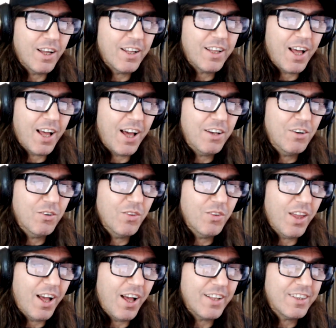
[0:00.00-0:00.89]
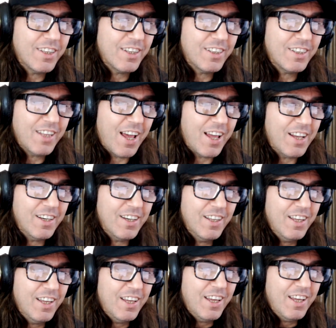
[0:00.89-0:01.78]
I I don't. I think that
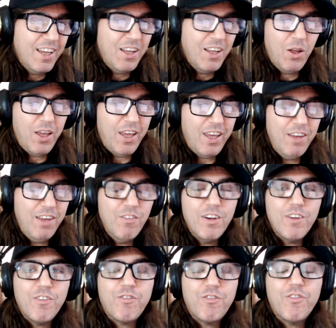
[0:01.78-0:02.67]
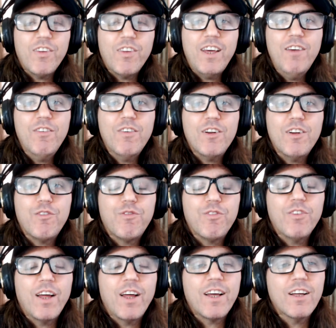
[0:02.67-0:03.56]
even if even
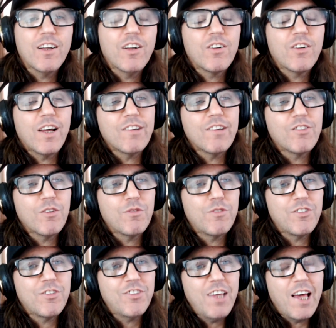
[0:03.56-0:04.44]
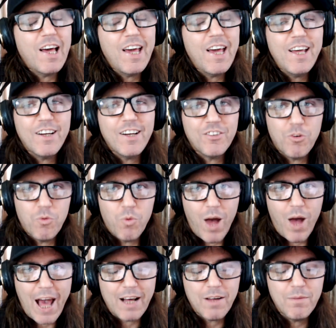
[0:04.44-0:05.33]
if like okay, so if the C I A doesn't
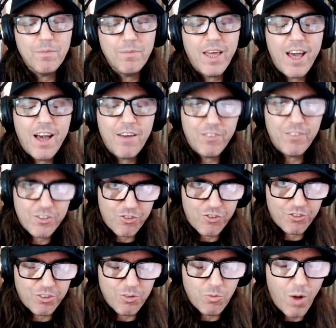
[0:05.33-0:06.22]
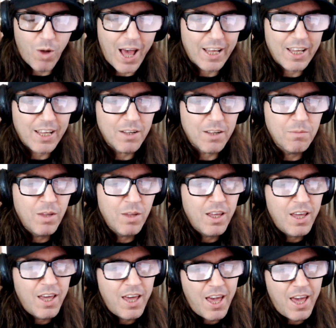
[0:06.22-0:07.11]
whack him, they have interest in whacking him,
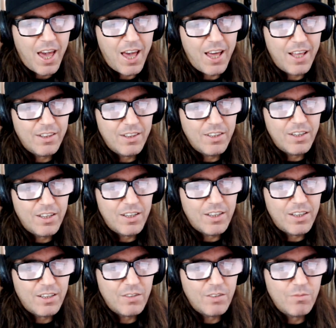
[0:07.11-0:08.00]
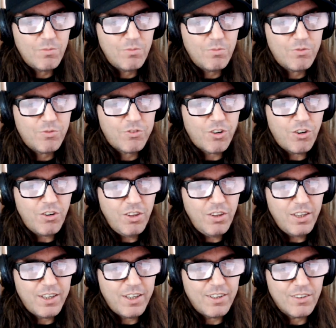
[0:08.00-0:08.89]
and uh,
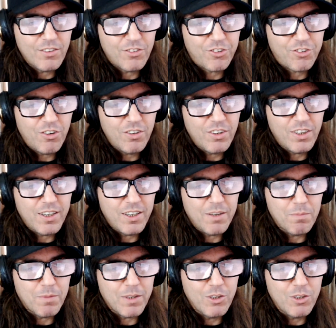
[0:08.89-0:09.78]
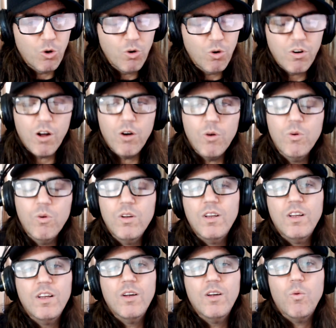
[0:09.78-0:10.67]
certainly certainly Maduro.
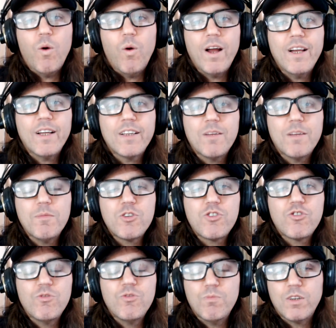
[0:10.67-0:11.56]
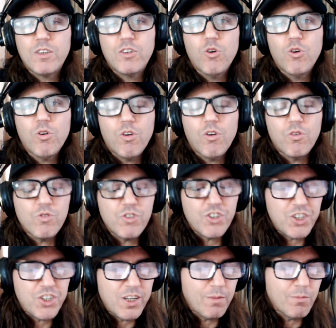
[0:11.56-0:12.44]
Why not the Maduro
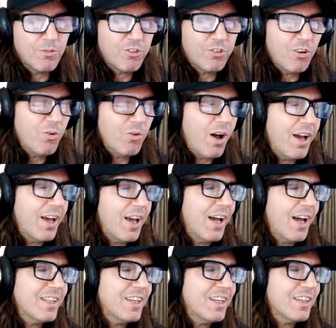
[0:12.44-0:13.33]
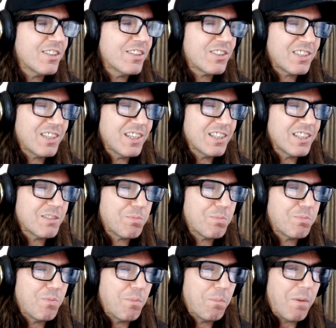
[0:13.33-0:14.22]
regime? So I, I think it's it's
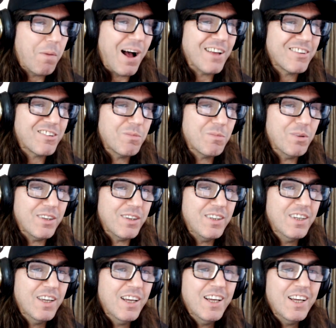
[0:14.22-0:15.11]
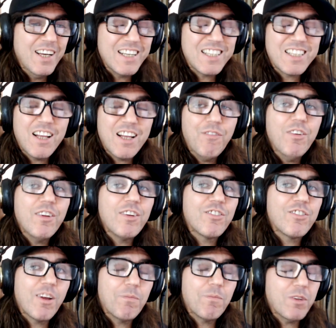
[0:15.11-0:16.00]
possibly it's definitely
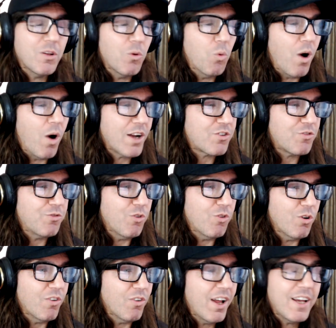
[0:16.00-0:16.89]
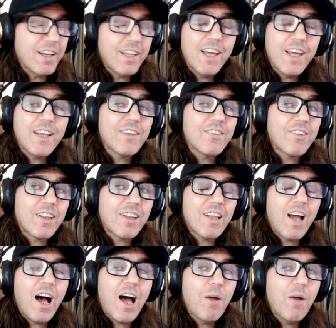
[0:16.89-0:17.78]
something to watch for, right? Again, it's like
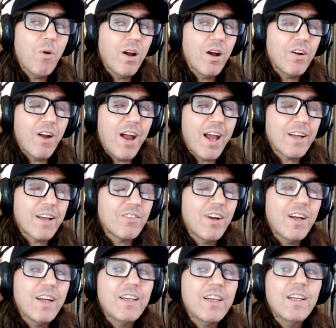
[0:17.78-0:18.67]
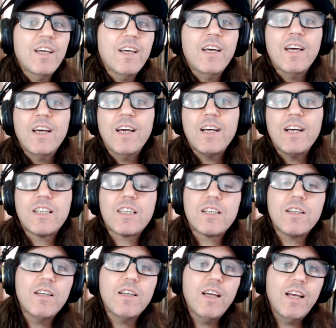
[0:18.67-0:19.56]
the High Wire Act, right? It's
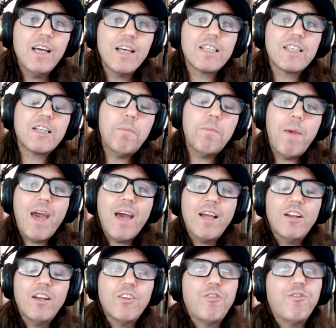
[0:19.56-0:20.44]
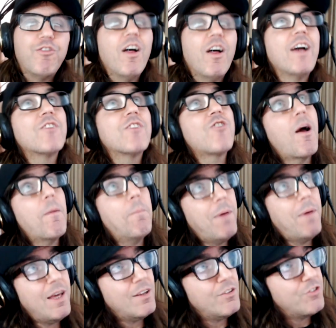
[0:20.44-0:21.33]
the it's the man on the flying
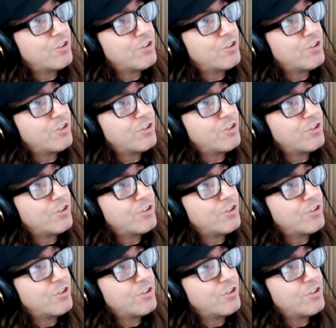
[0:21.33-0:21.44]
trapeze.